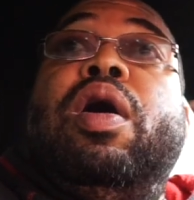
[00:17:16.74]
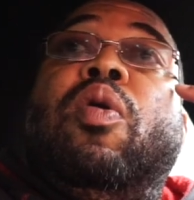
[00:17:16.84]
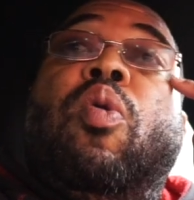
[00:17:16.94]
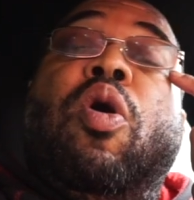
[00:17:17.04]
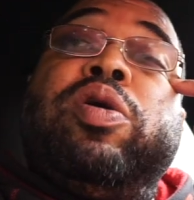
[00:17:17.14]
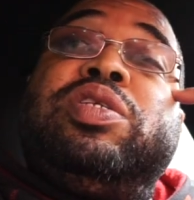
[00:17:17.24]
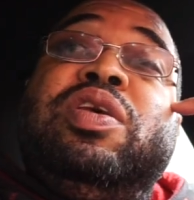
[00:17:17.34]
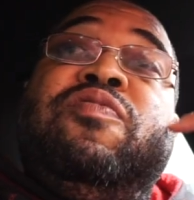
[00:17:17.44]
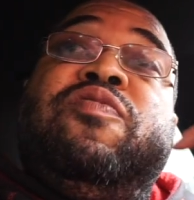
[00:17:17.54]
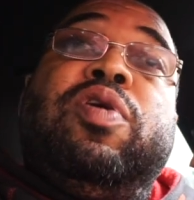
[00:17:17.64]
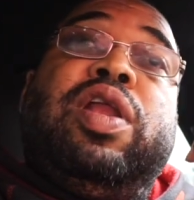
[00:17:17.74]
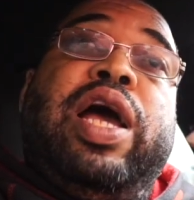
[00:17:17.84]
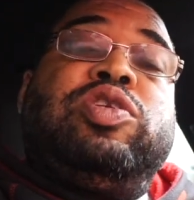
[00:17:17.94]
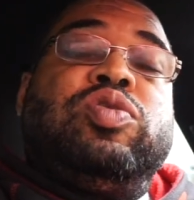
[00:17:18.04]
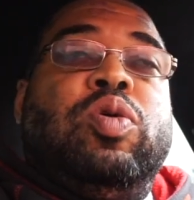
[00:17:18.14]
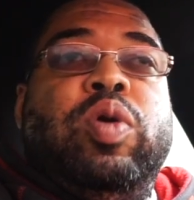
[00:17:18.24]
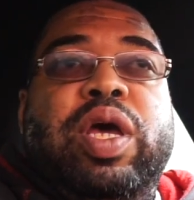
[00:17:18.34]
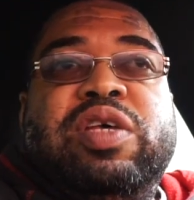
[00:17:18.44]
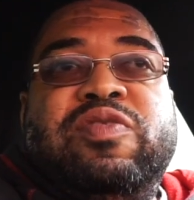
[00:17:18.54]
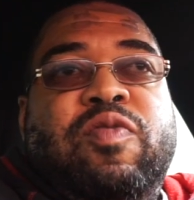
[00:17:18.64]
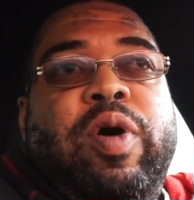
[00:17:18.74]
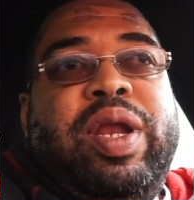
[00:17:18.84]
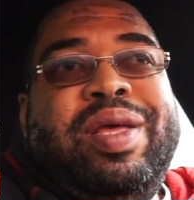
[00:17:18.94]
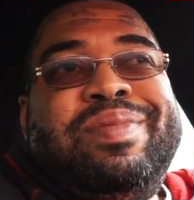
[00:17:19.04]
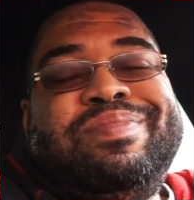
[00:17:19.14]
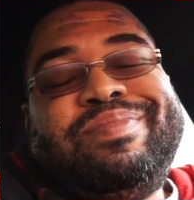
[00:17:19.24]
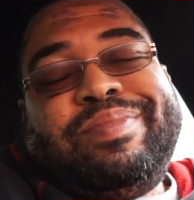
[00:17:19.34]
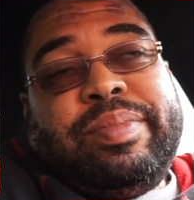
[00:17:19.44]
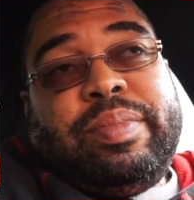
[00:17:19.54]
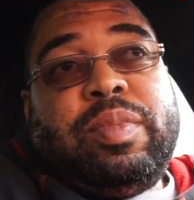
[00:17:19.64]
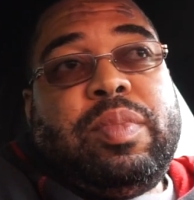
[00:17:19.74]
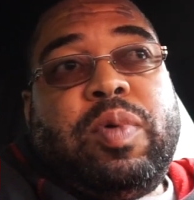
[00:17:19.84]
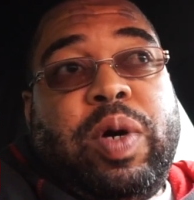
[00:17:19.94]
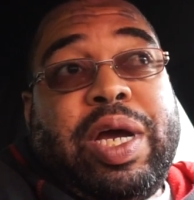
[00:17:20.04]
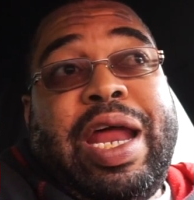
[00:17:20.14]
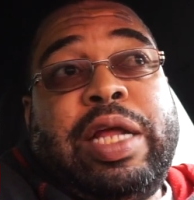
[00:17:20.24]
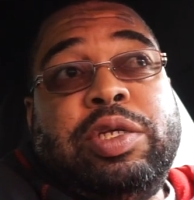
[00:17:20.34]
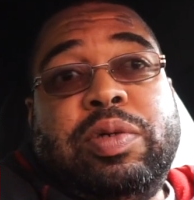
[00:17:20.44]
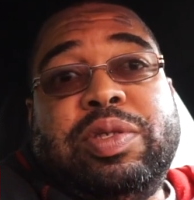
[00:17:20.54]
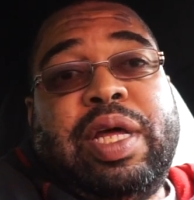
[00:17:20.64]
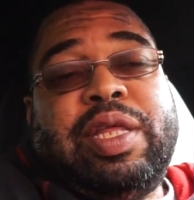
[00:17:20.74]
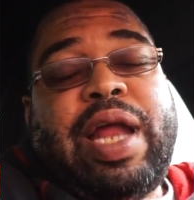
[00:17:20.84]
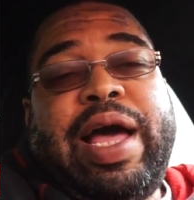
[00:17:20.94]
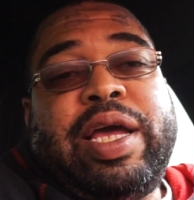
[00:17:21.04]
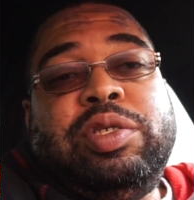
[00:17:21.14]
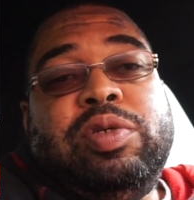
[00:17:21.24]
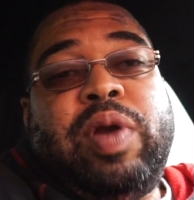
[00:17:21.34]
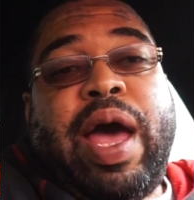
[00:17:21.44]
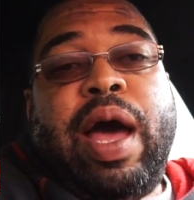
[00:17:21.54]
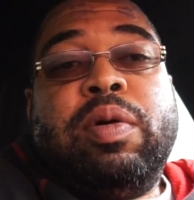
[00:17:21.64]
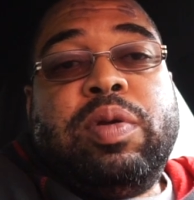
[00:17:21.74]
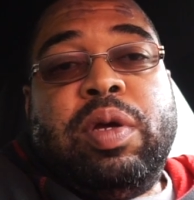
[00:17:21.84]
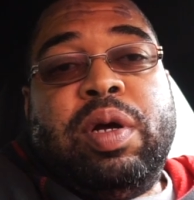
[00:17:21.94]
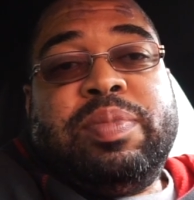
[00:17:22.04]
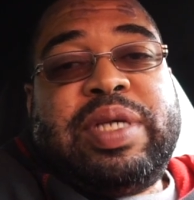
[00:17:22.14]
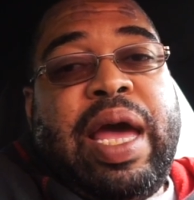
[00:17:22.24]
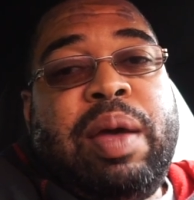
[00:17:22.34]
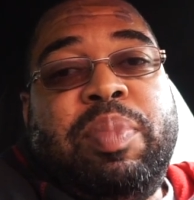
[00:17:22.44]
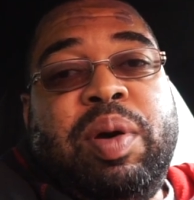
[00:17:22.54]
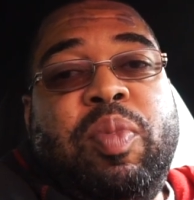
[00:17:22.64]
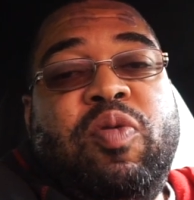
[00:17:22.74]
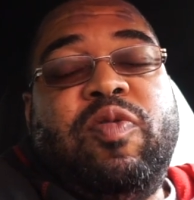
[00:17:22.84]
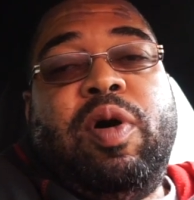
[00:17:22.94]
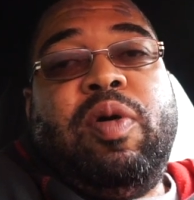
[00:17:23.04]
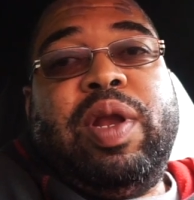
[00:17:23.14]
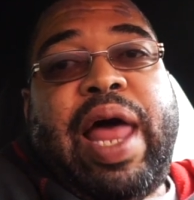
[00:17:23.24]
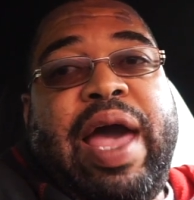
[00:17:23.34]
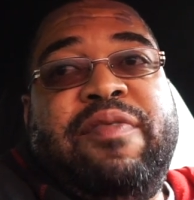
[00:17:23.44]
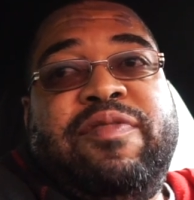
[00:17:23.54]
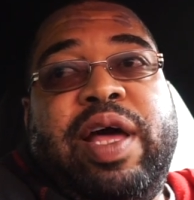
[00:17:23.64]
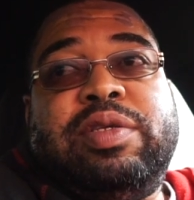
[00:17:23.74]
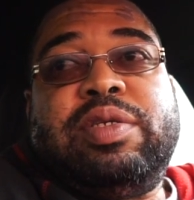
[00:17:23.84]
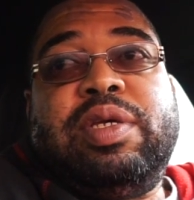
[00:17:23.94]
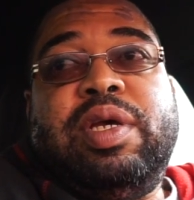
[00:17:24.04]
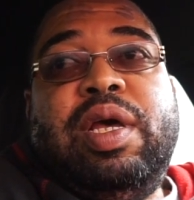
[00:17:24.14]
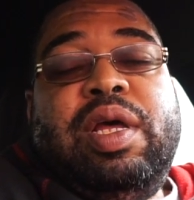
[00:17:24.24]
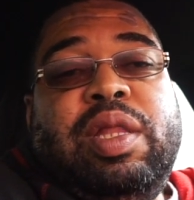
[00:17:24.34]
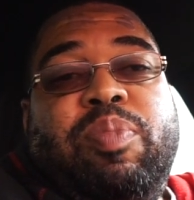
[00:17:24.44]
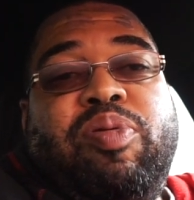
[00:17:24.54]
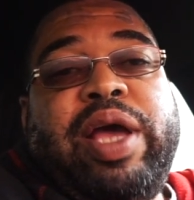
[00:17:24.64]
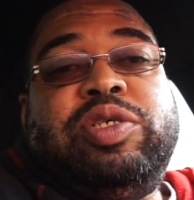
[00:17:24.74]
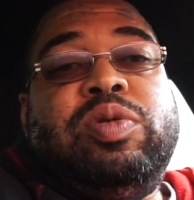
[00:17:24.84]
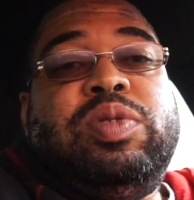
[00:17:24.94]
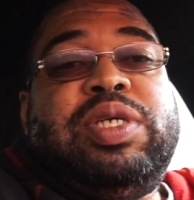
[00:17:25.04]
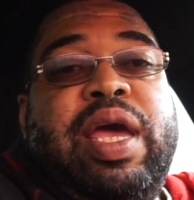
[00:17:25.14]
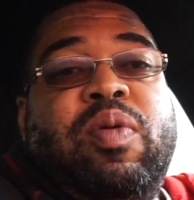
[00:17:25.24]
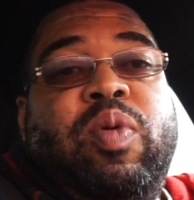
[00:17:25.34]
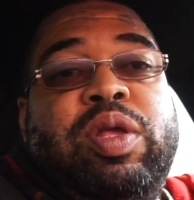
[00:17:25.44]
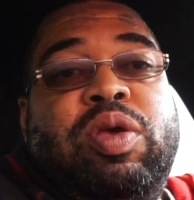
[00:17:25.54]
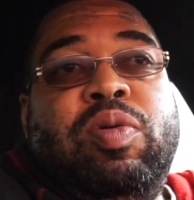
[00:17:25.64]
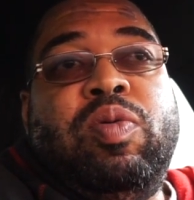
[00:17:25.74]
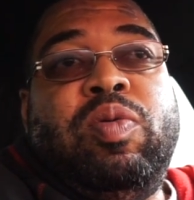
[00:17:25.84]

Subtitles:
warranty for electrical is voided. What can I do? There's nothing I can do now. You know what I'm saying? But move on with life. That's the price you take when you